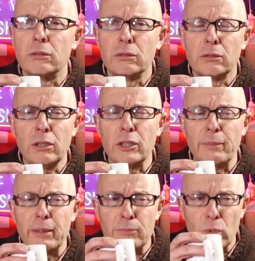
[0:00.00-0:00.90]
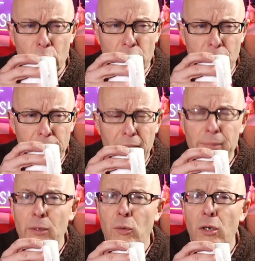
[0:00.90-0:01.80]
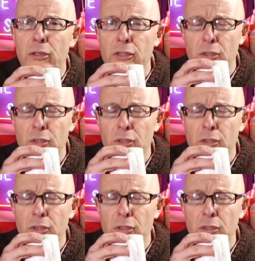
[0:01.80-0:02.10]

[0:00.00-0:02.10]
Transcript: Couldn't have been Morton. Maybe it was.